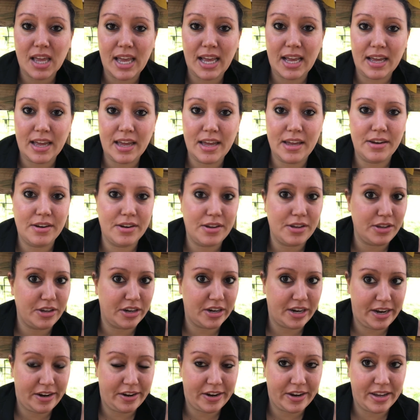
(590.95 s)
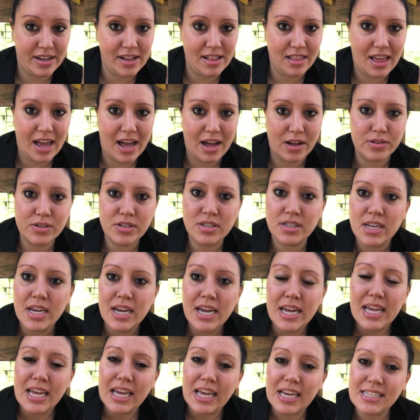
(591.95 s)
and your area allows,
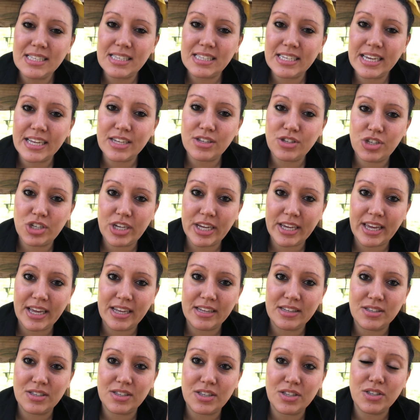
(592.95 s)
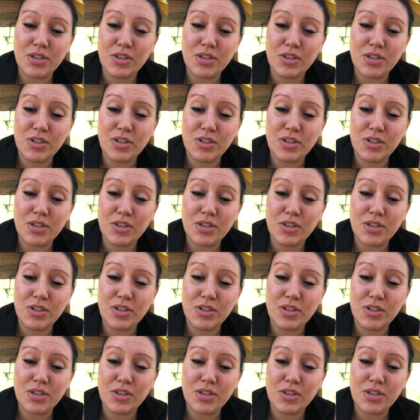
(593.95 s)
is to get chickens.